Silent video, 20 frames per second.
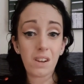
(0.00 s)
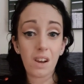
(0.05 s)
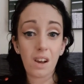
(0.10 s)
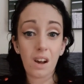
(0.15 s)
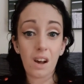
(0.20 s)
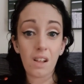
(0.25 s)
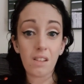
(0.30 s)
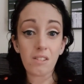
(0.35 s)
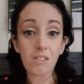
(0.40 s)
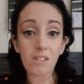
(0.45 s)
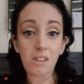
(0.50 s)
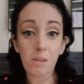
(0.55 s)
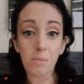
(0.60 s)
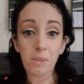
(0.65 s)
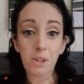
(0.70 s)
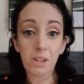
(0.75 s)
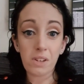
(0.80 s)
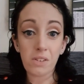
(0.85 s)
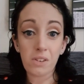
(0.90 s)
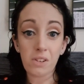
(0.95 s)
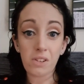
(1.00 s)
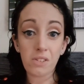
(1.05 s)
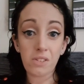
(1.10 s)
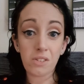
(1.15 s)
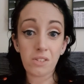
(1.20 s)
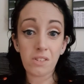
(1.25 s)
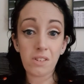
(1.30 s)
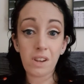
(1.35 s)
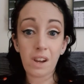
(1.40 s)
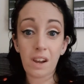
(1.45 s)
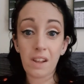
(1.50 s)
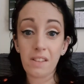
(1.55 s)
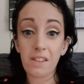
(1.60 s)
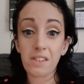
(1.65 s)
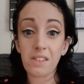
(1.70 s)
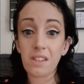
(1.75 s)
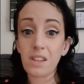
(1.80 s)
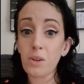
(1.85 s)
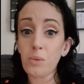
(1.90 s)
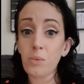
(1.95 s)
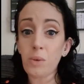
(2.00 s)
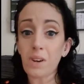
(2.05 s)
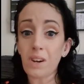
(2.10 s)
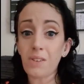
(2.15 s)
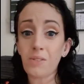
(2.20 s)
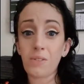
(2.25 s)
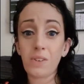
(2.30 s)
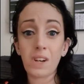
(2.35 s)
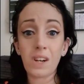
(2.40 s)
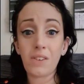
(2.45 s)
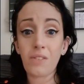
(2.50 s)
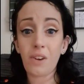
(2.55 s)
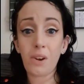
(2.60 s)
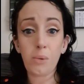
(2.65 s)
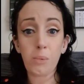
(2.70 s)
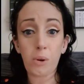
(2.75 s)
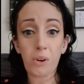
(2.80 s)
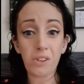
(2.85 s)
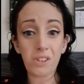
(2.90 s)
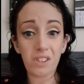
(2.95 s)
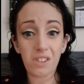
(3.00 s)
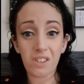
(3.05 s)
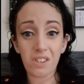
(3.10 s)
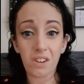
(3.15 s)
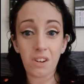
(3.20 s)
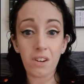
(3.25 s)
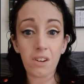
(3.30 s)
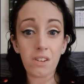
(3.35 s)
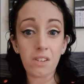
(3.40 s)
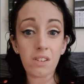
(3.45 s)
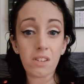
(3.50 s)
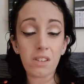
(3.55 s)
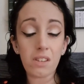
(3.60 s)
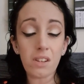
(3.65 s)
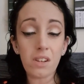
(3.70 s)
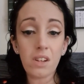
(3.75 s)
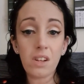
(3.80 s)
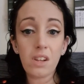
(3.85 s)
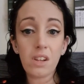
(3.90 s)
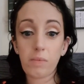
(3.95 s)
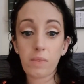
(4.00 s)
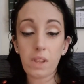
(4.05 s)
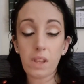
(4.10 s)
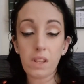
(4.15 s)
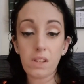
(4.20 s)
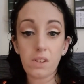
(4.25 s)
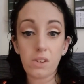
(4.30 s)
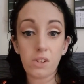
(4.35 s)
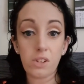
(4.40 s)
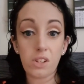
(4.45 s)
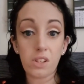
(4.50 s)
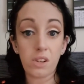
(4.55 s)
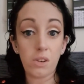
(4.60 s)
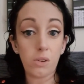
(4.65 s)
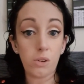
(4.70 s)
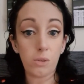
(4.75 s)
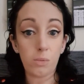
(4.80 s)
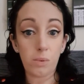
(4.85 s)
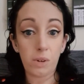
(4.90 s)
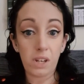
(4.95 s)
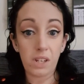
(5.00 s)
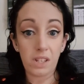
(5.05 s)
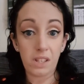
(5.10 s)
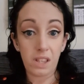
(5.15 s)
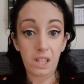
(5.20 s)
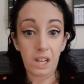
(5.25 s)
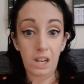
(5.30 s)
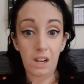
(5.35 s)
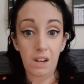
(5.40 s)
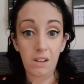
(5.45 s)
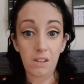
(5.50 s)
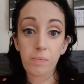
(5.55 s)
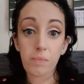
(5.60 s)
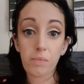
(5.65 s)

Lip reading: At the time that I got it done, I had this thing where I really wanted stars, so just incorporated that.